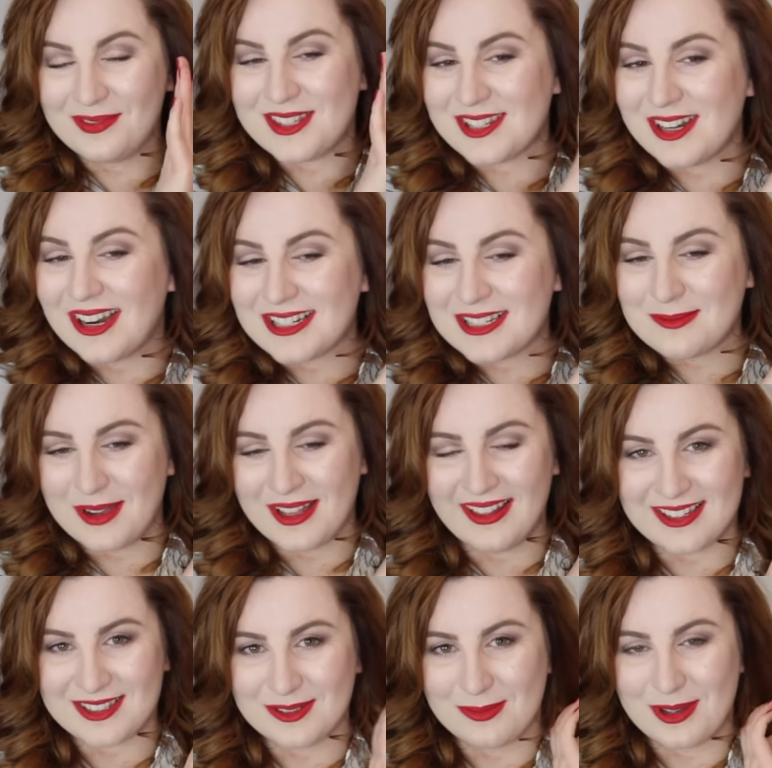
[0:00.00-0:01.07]
started my
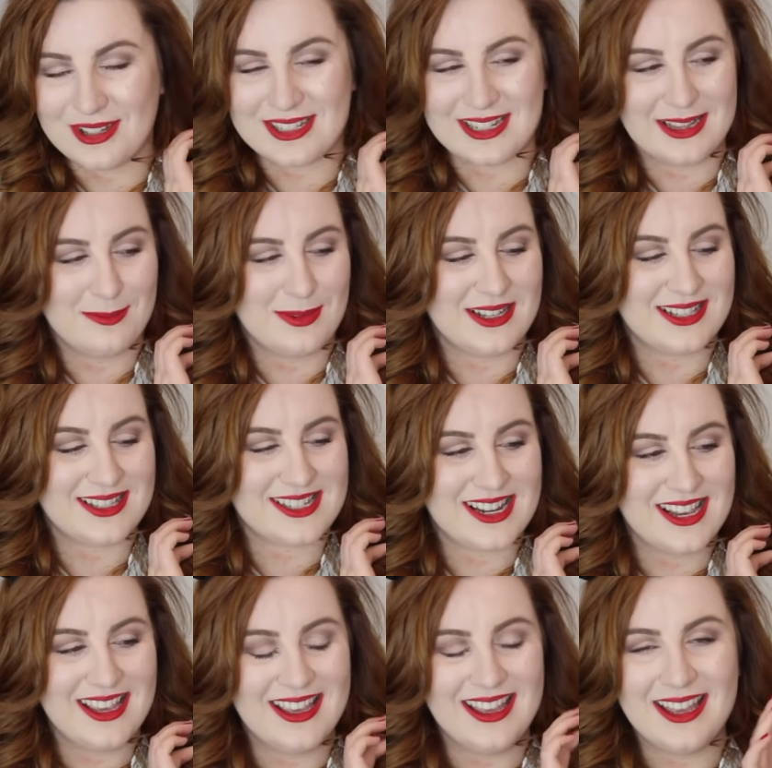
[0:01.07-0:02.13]
little Beauty and the Beast